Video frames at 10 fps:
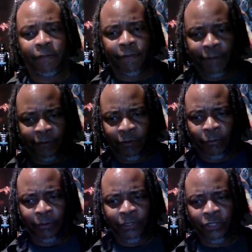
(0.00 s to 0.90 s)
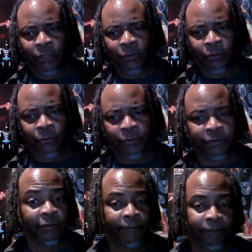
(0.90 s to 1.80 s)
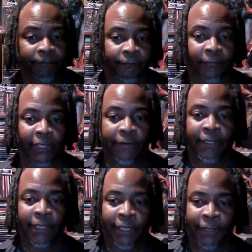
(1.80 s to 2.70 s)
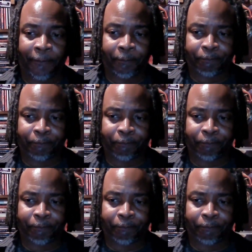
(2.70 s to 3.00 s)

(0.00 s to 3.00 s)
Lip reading: this only shows the